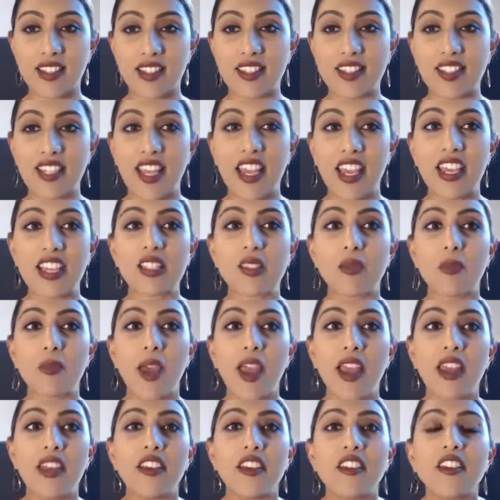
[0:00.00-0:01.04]
Stay
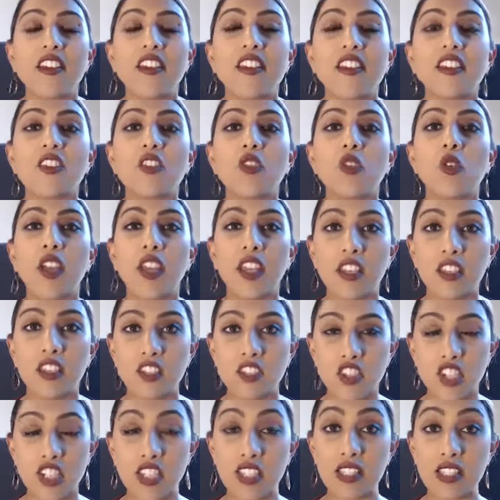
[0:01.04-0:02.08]
expanded in your
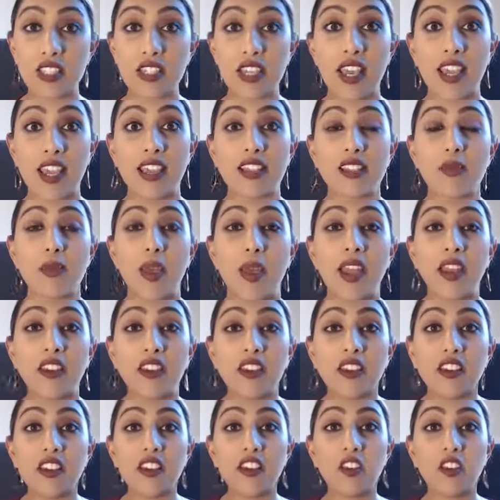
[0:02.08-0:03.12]
energy. Stay
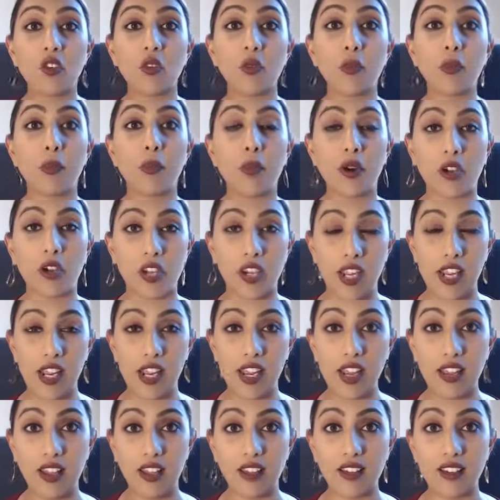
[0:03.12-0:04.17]
expanded in your body.